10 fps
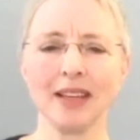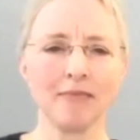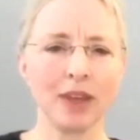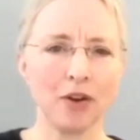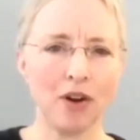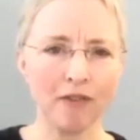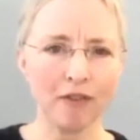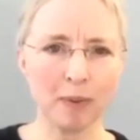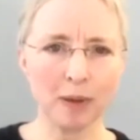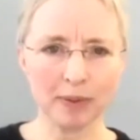that offer
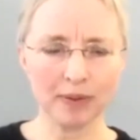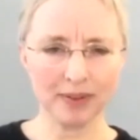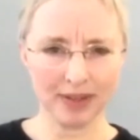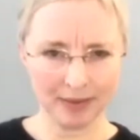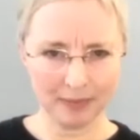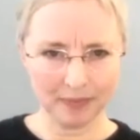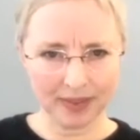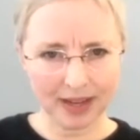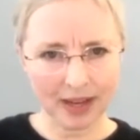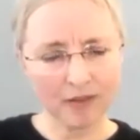people
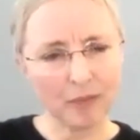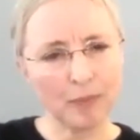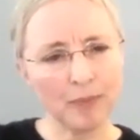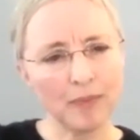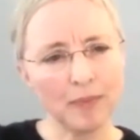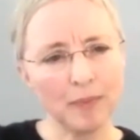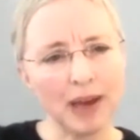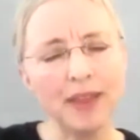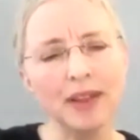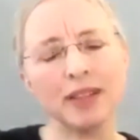kind of
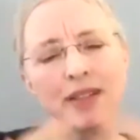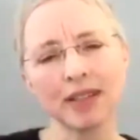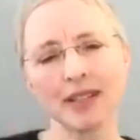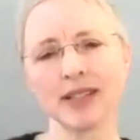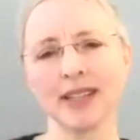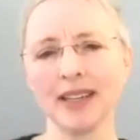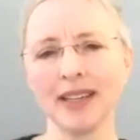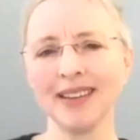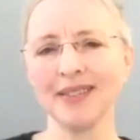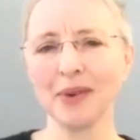methods to
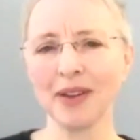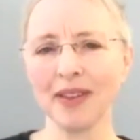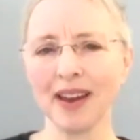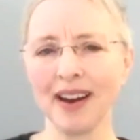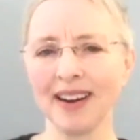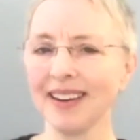see where they are,